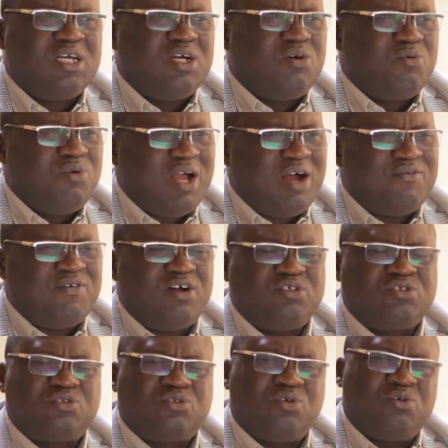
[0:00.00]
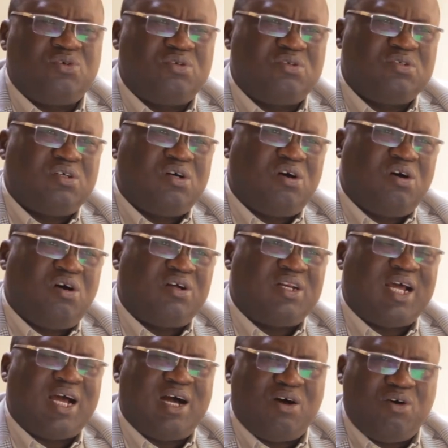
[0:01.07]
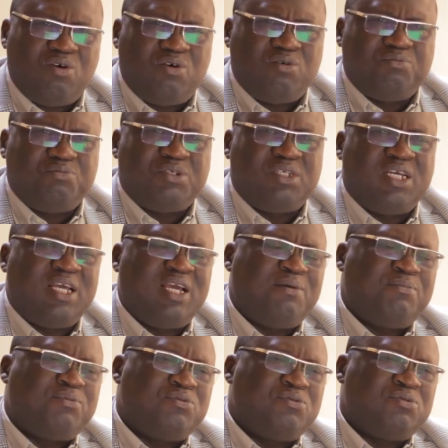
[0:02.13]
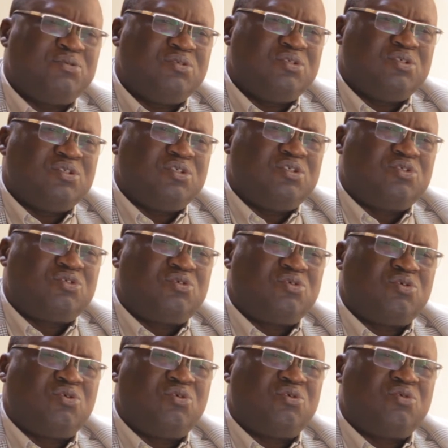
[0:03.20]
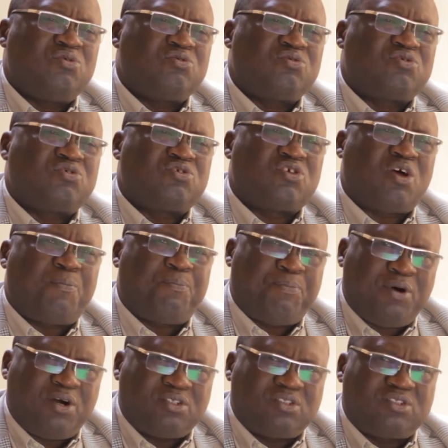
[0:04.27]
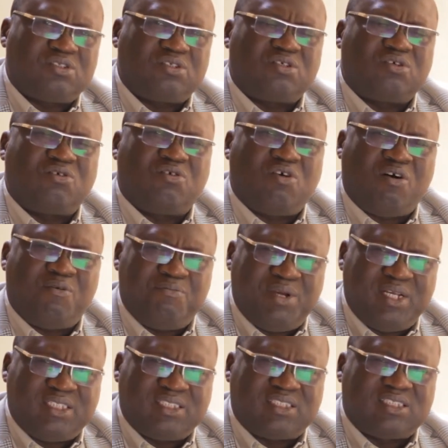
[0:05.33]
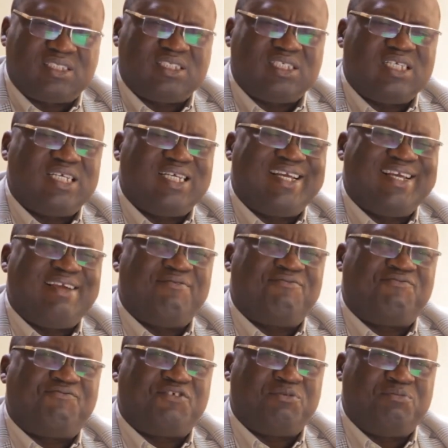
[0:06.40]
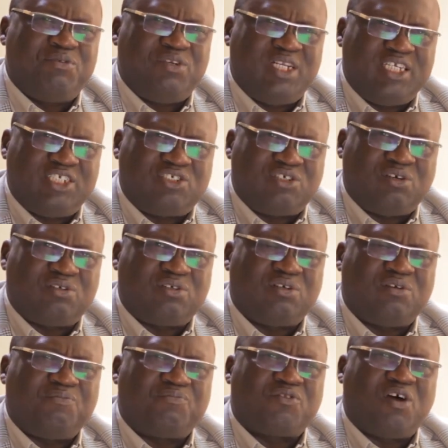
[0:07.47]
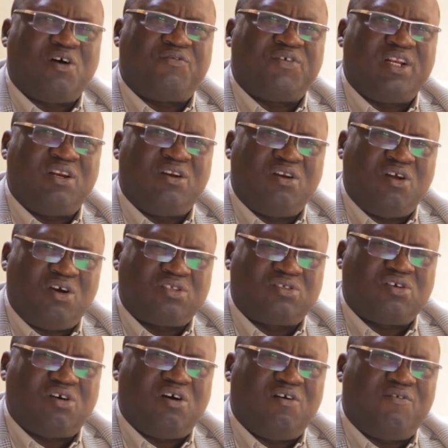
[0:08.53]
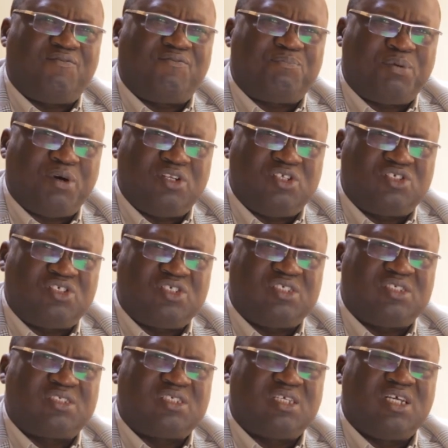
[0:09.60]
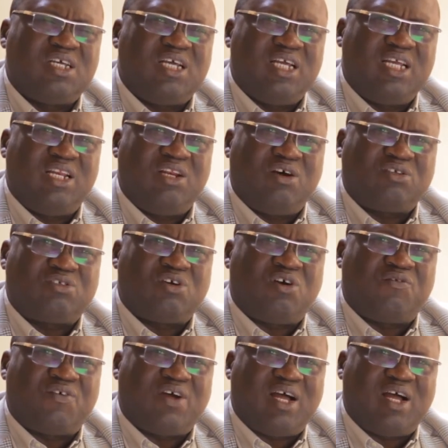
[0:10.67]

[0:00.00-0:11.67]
We have also, on our own, been able to support government in formulation of a lot of policies, a lot of